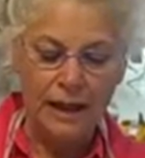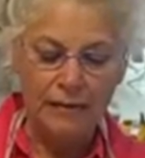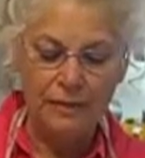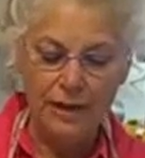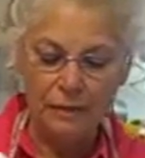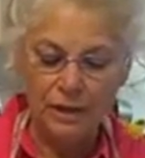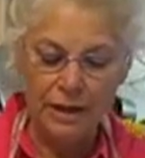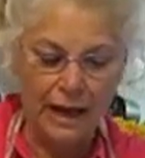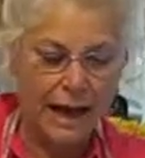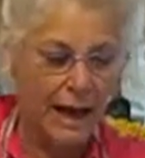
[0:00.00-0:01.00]
And then we're going
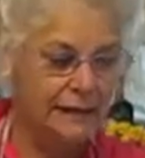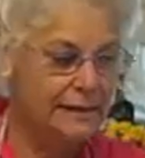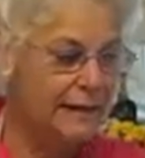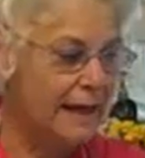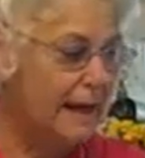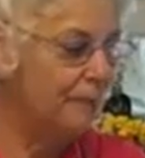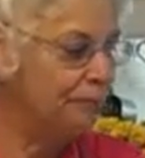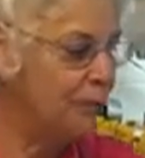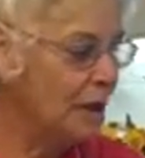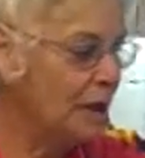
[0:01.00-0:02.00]
to add to that
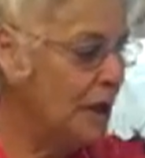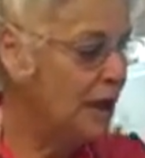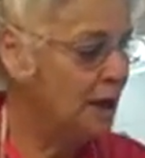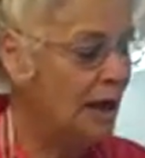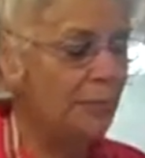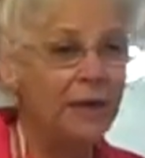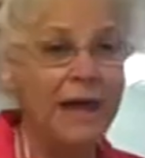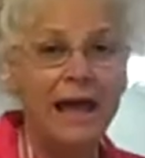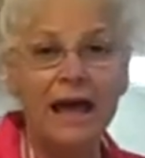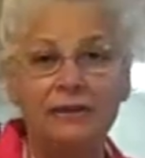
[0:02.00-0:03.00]
a cup and a
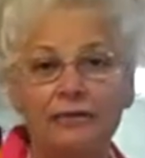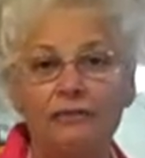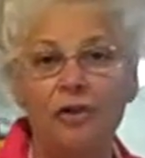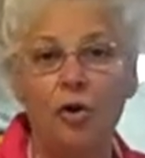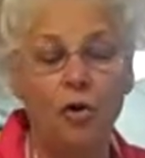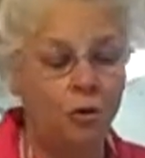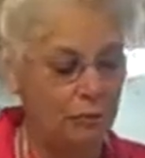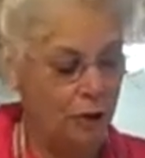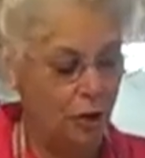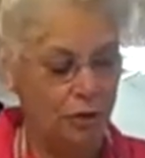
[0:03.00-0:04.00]
half of whole
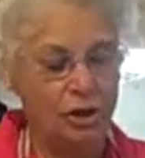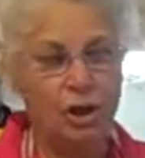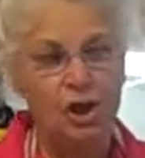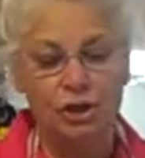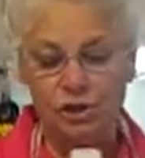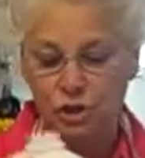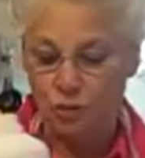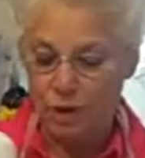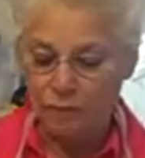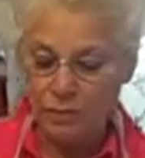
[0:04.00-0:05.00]
milk. So
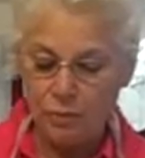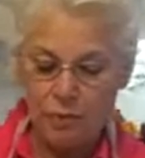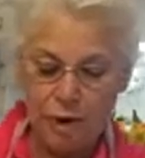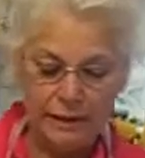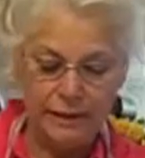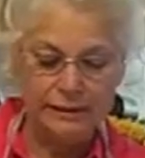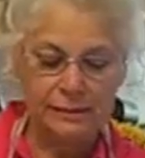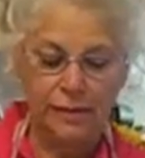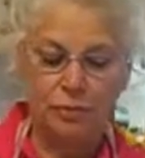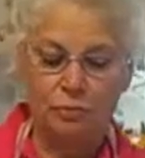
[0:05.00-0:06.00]
what we want is
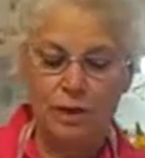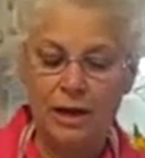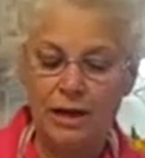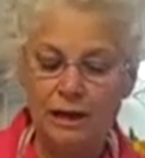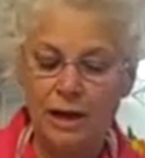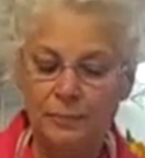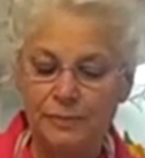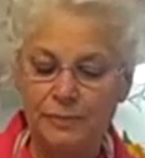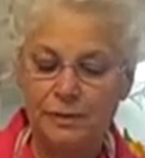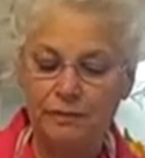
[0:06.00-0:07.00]
3
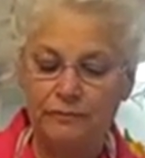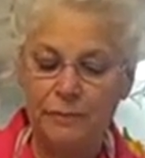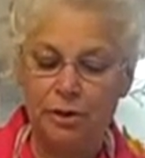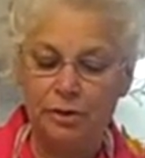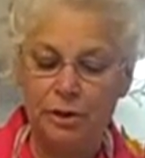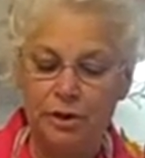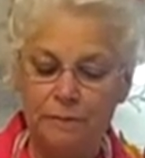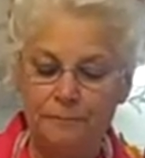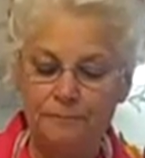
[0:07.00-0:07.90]
cups of milk here.